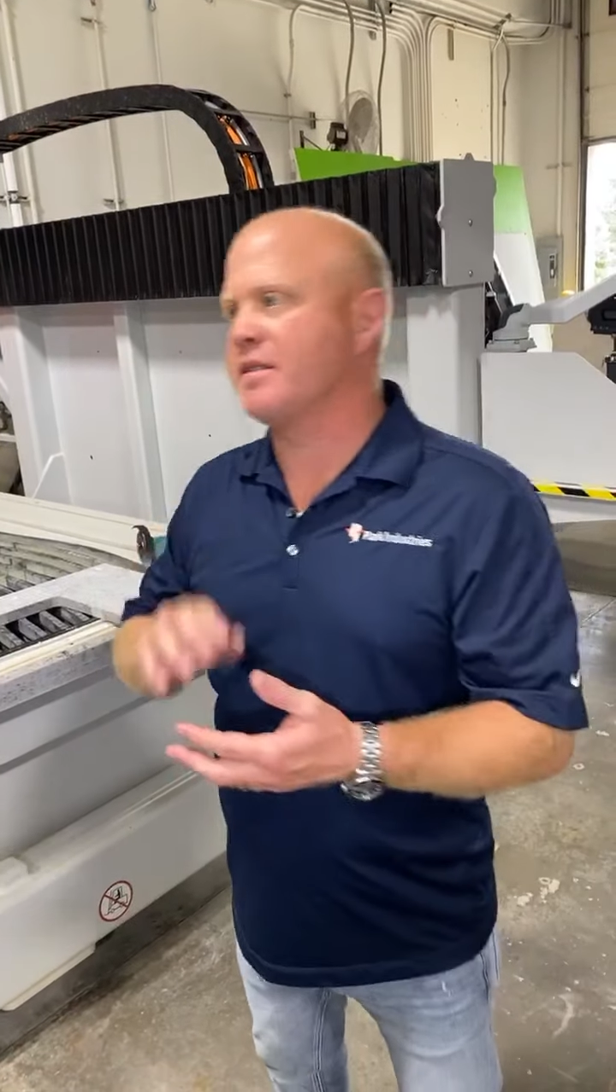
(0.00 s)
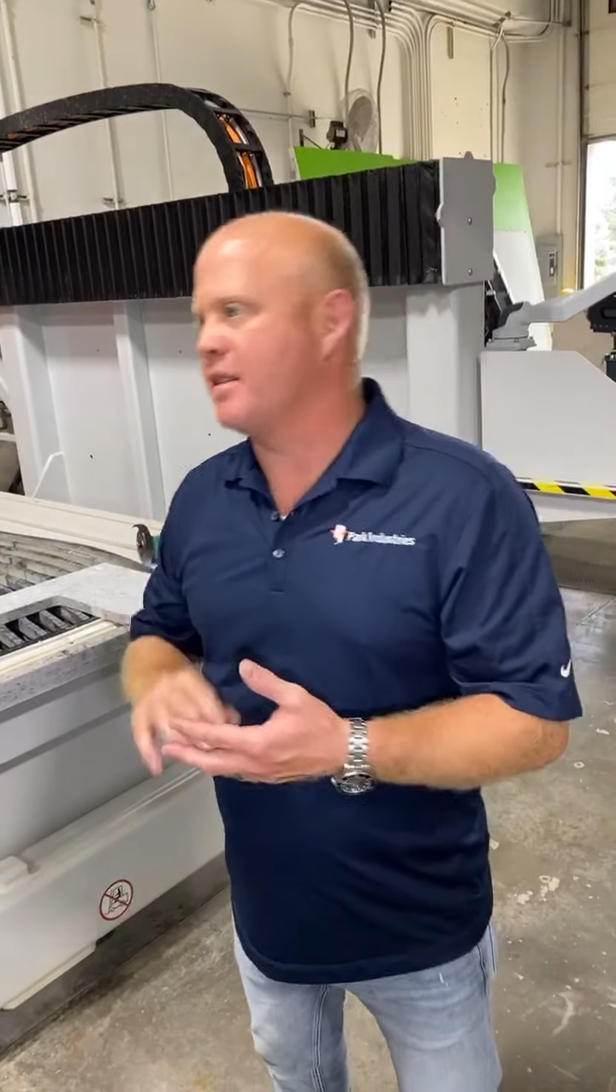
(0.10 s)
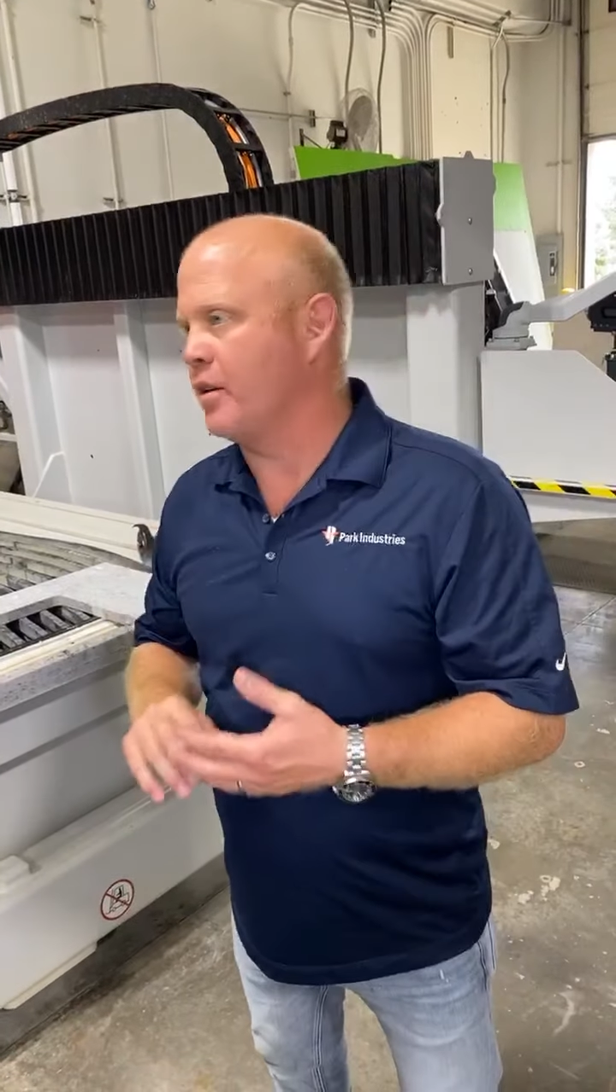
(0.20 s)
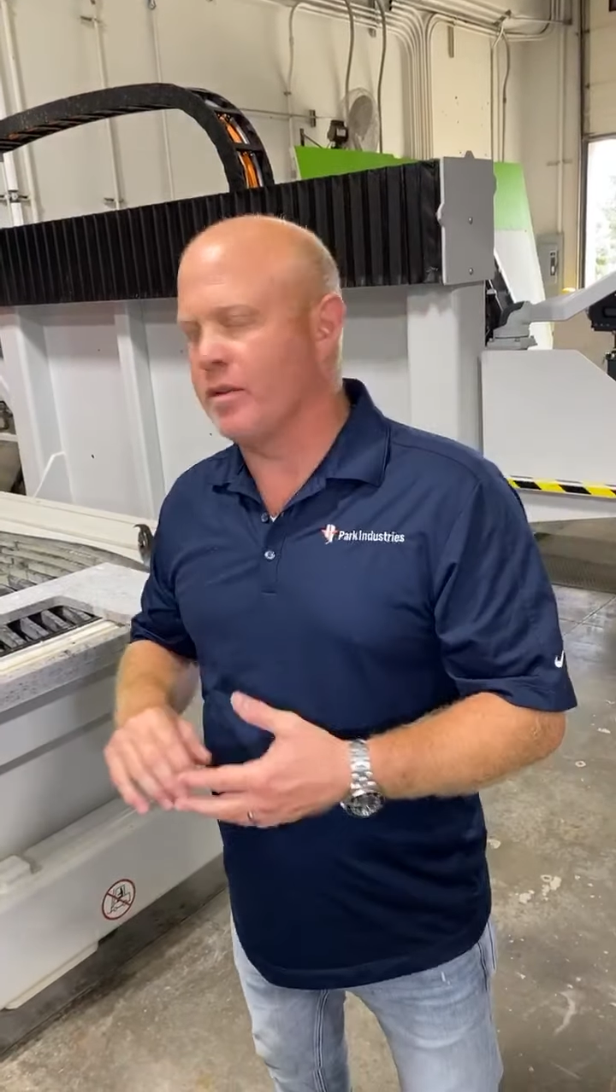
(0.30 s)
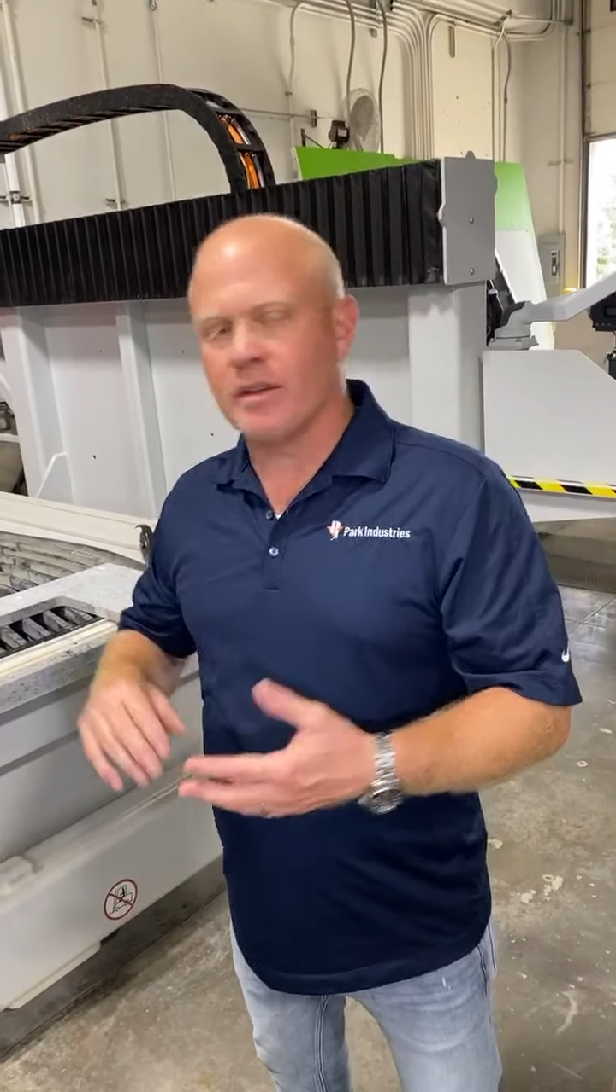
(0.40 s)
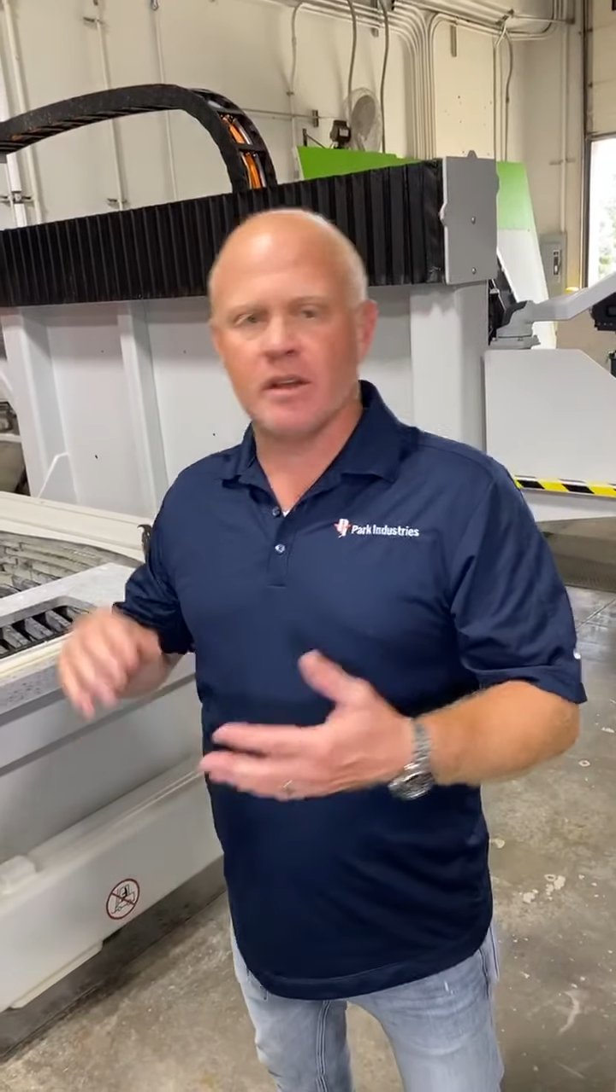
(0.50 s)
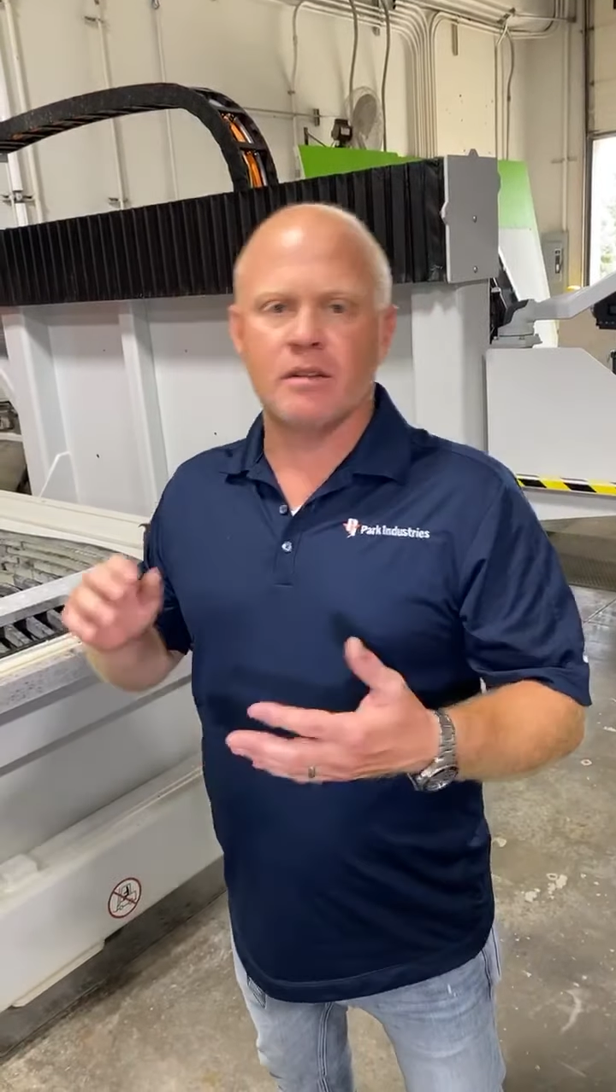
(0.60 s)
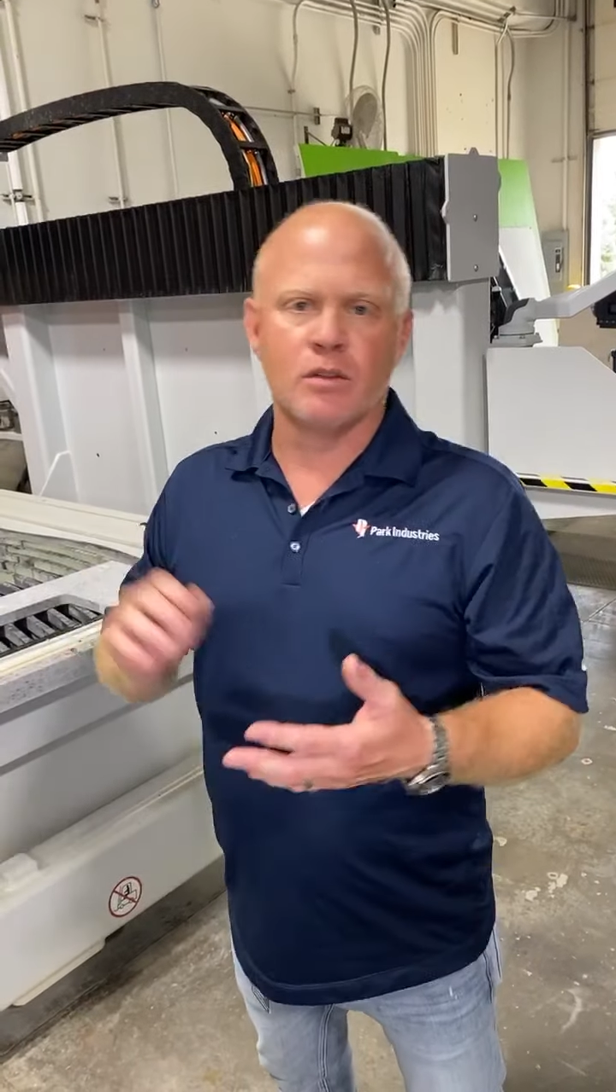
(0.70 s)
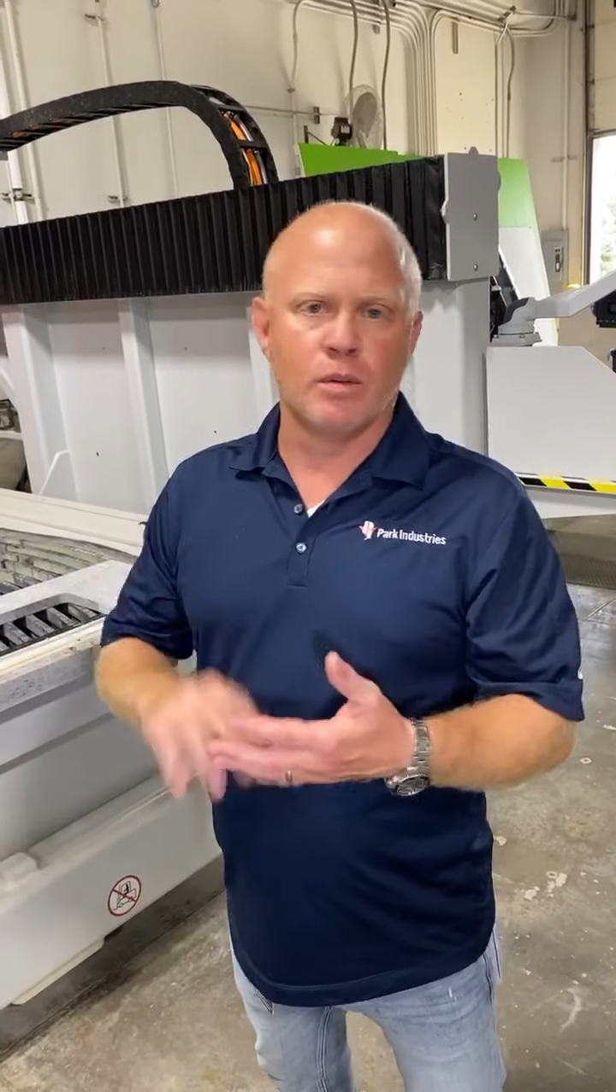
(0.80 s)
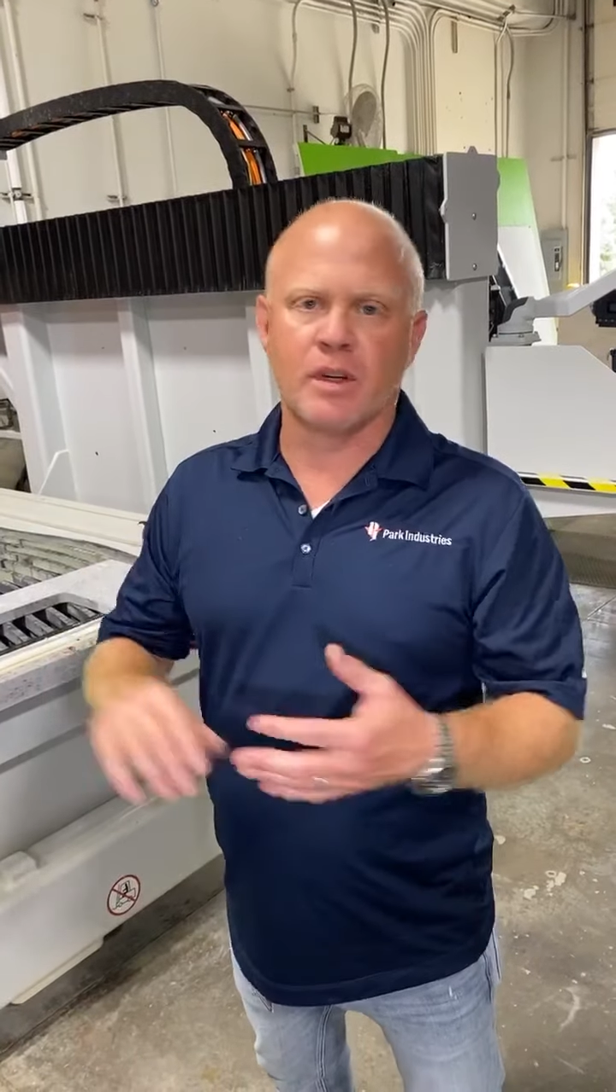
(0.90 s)
the
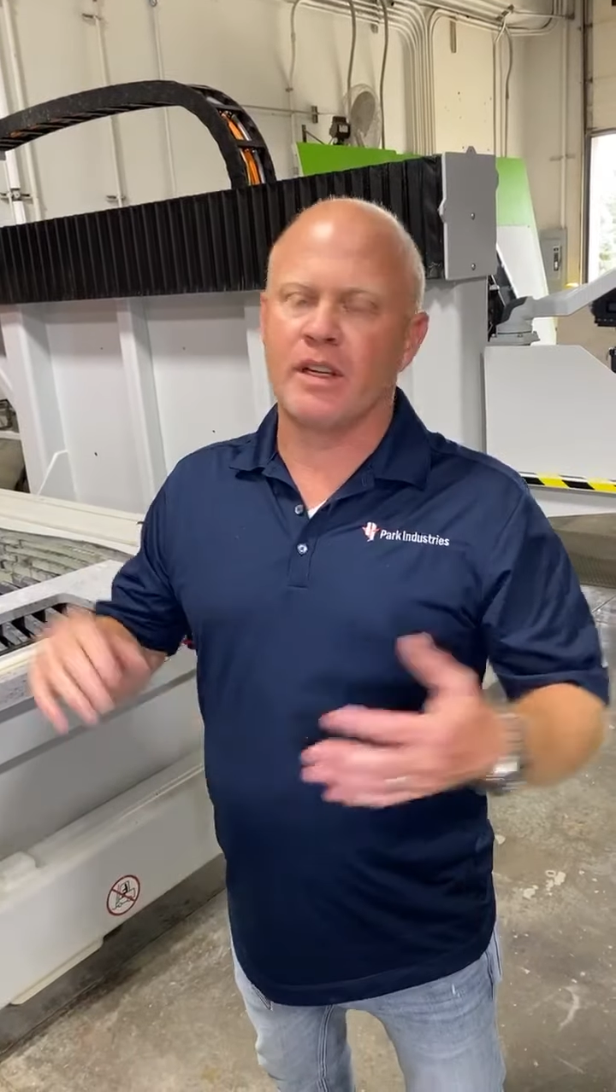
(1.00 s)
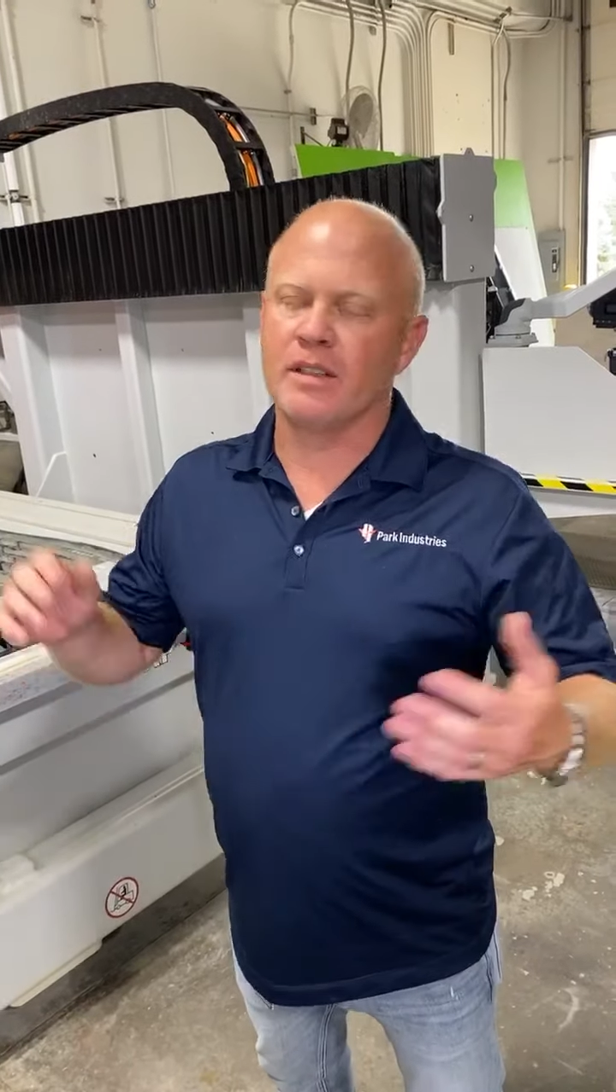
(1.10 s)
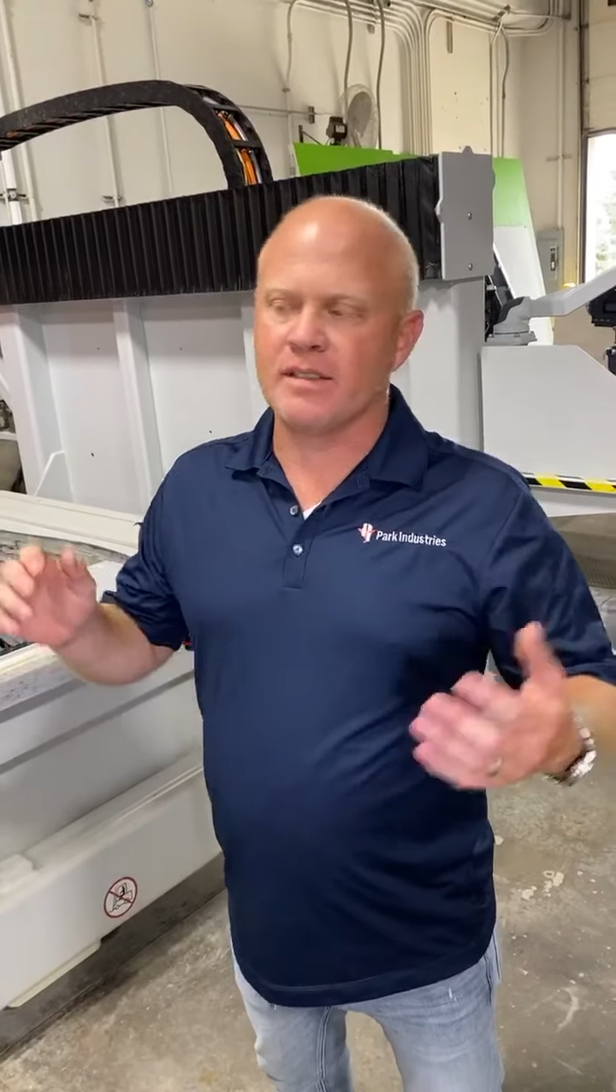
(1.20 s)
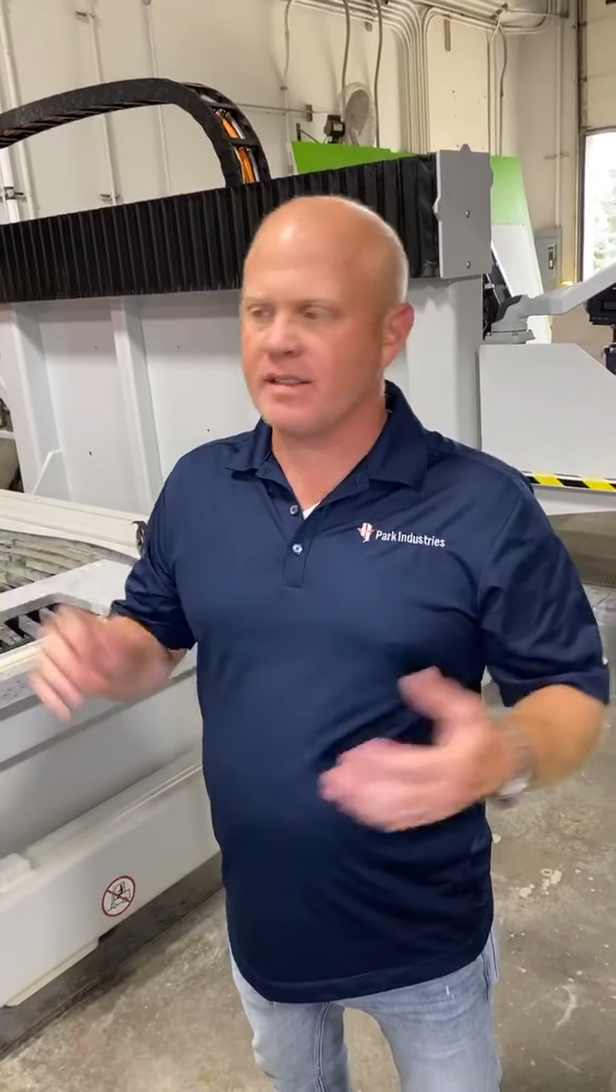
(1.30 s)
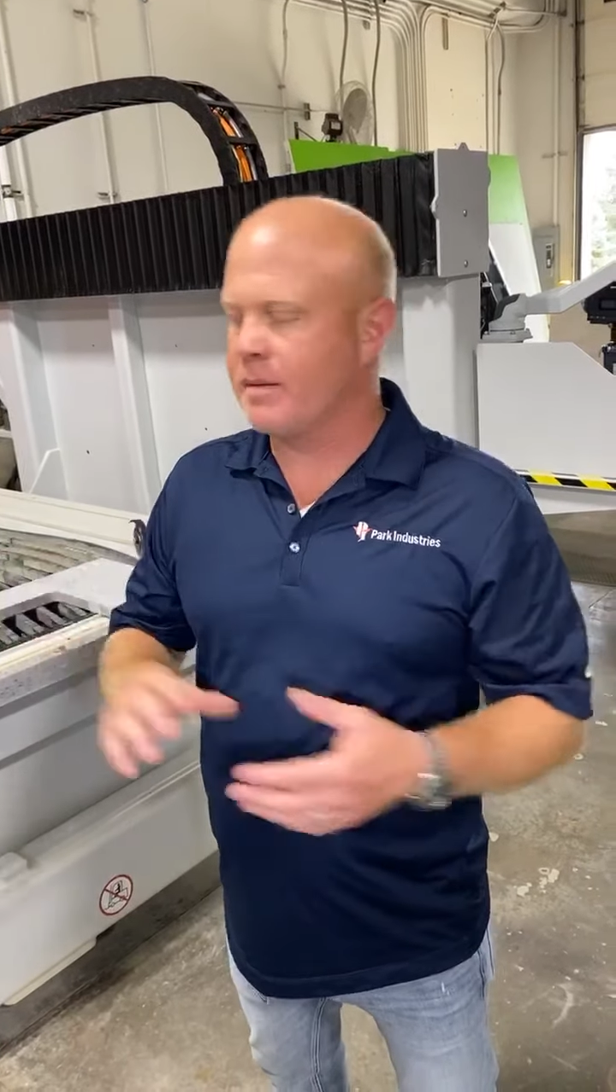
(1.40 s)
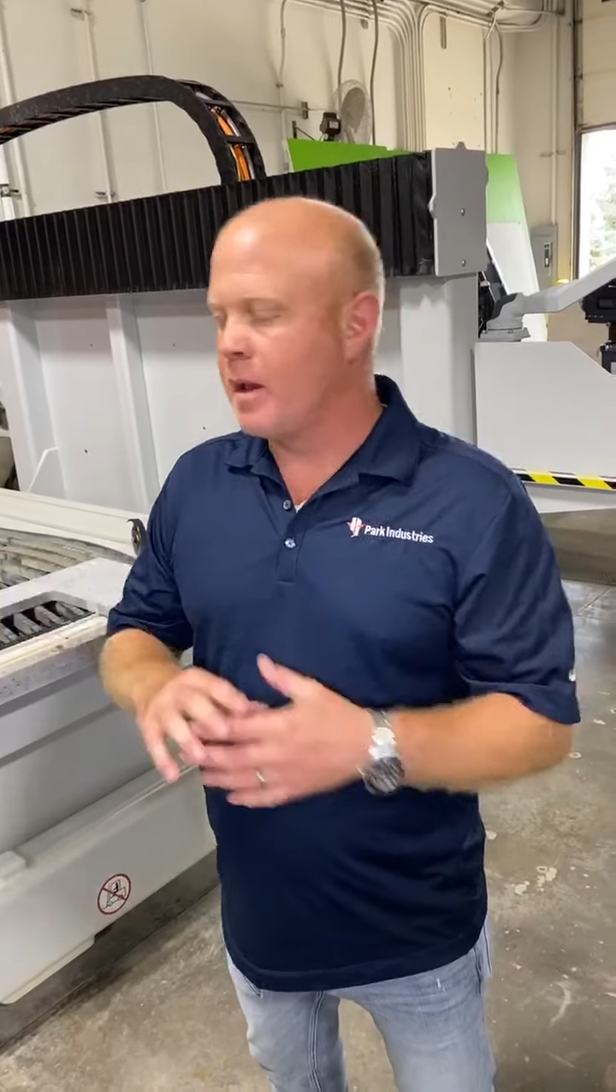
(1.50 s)
lubricants,